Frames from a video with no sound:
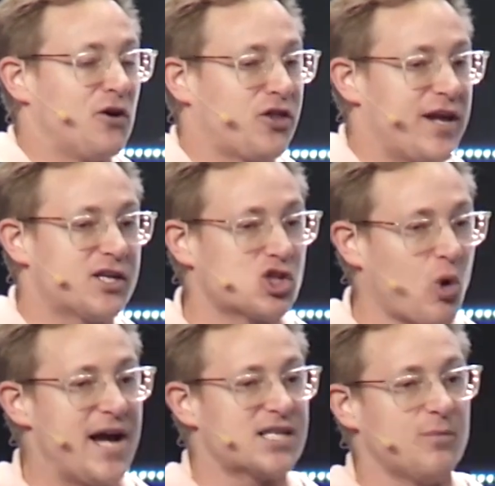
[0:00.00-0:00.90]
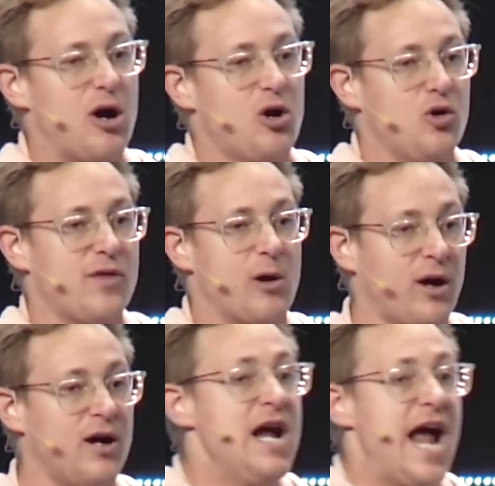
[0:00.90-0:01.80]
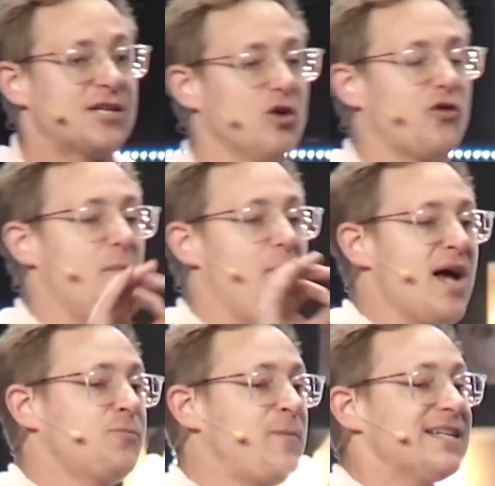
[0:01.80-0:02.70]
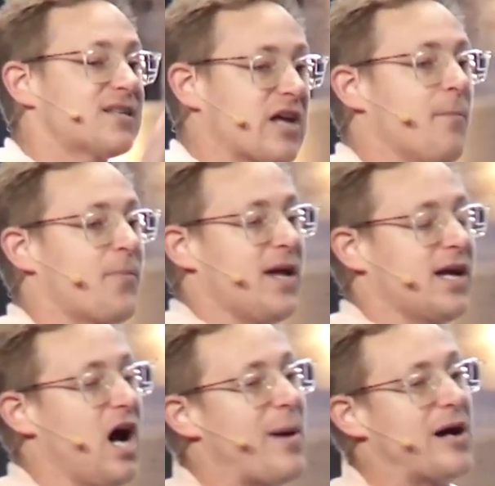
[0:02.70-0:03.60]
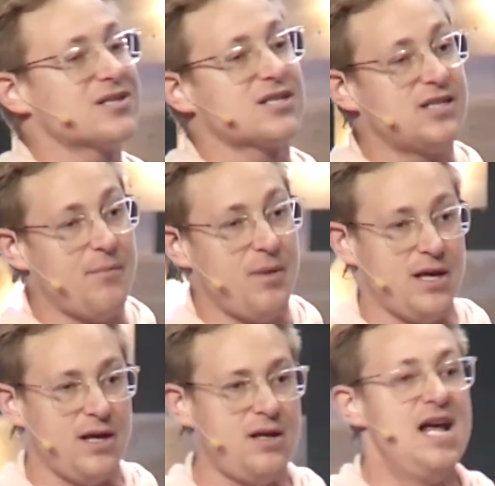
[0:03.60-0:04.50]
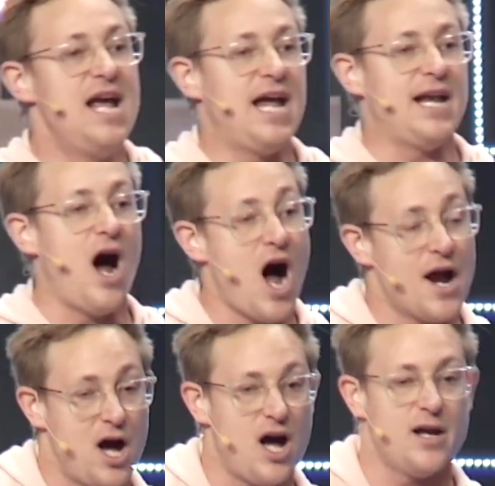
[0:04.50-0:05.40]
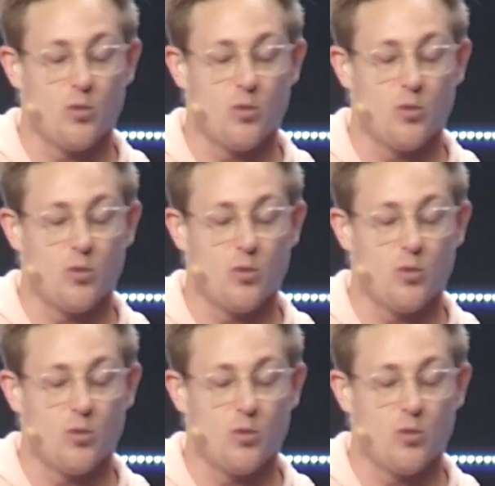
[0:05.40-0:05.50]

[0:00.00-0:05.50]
thinks twice about who they were. And so there must be something about Simeon and Anna in